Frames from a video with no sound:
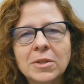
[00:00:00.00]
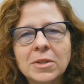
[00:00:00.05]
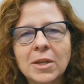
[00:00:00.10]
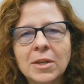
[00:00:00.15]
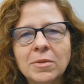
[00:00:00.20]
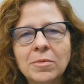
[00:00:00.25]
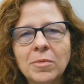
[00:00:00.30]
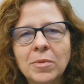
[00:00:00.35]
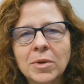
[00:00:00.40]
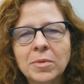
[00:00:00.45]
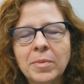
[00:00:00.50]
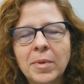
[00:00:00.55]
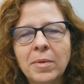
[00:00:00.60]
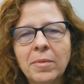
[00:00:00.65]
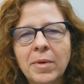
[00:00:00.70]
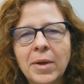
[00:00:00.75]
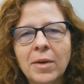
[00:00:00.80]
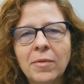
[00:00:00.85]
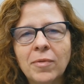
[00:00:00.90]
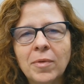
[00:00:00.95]
I worked my
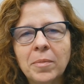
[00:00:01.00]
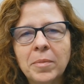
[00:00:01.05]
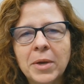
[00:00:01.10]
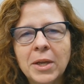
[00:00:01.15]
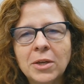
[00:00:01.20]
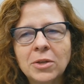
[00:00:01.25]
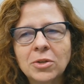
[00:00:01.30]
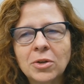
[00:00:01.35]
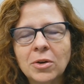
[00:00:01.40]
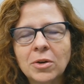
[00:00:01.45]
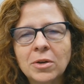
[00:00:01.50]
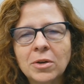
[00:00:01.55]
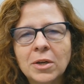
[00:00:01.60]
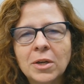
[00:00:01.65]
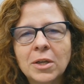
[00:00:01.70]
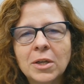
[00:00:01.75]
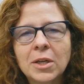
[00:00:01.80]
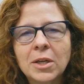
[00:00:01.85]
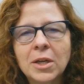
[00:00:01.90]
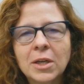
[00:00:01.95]
way up from an HR
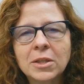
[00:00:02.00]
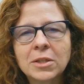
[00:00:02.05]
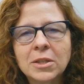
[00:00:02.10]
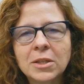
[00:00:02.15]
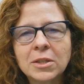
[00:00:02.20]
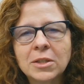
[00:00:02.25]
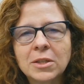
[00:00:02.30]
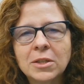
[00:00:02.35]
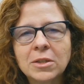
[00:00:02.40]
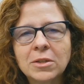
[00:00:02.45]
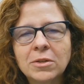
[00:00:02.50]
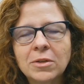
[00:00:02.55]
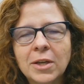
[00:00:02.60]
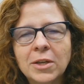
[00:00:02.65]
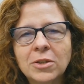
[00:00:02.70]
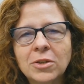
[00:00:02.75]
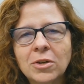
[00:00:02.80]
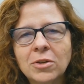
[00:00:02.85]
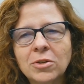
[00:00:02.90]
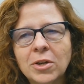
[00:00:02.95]
assistant to
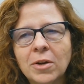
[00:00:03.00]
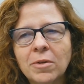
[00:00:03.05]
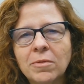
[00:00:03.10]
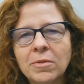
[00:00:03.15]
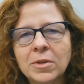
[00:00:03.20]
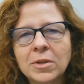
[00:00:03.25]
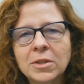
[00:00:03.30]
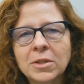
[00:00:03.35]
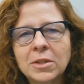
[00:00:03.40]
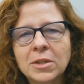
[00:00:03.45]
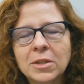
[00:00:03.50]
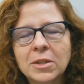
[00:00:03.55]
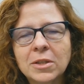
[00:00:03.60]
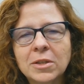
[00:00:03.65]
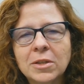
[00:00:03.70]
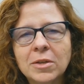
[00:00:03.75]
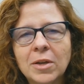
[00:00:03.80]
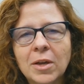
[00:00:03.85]
HR journalist,